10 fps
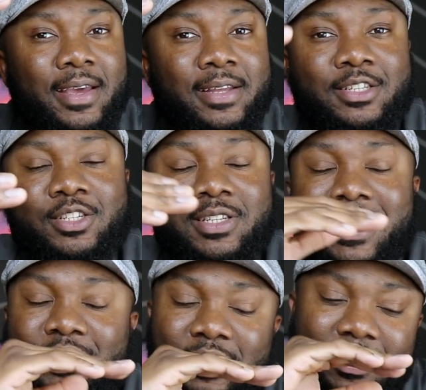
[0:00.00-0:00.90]

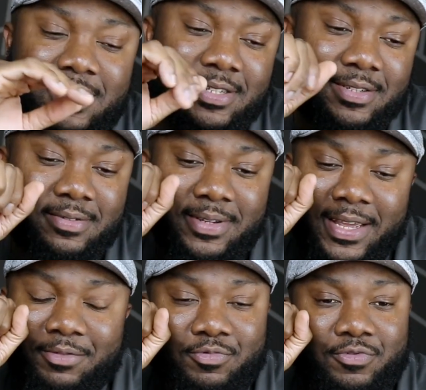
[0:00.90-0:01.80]

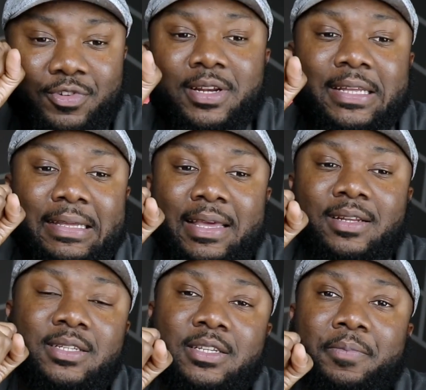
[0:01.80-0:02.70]
It really
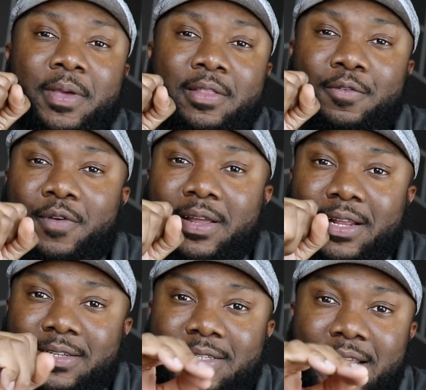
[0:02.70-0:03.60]
gets to me, the fact
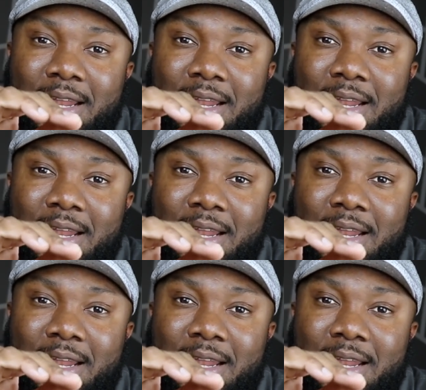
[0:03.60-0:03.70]
that it's